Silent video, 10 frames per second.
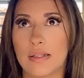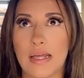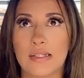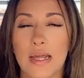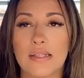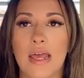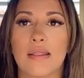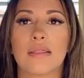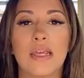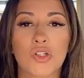that sense,
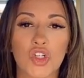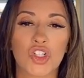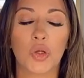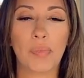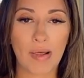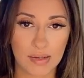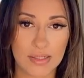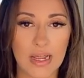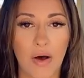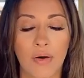and things are still
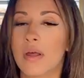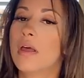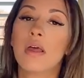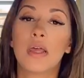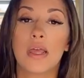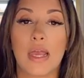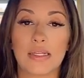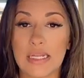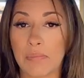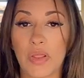balanced out
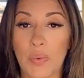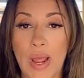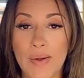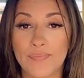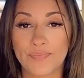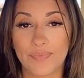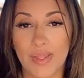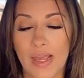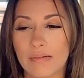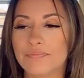in some other way.
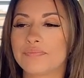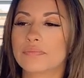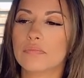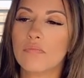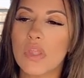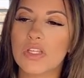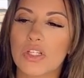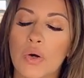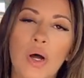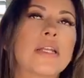Okay.
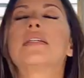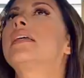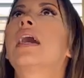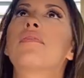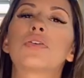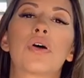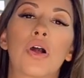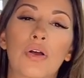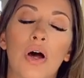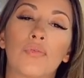So I did have those
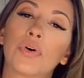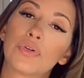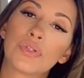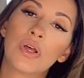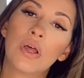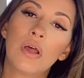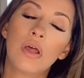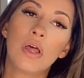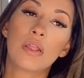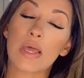hard combos
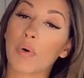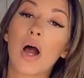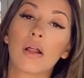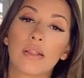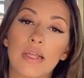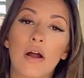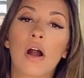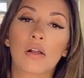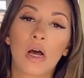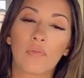that were
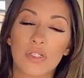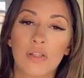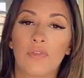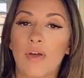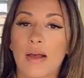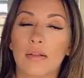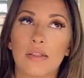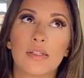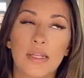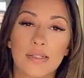hard combos in
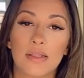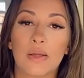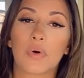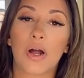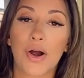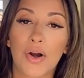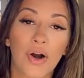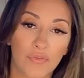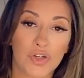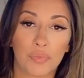the sense that they were
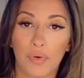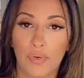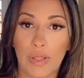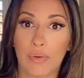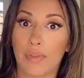uncomfortable. They